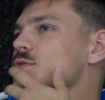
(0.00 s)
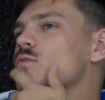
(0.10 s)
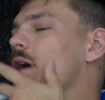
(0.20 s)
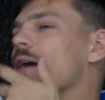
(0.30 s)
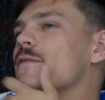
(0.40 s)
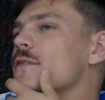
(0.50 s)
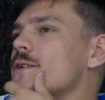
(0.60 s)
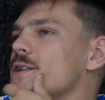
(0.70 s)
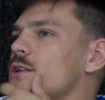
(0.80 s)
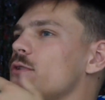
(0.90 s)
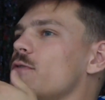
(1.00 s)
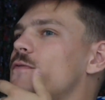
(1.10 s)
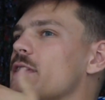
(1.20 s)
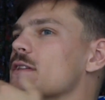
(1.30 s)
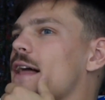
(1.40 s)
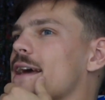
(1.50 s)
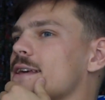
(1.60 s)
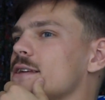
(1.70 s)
wherever you feel like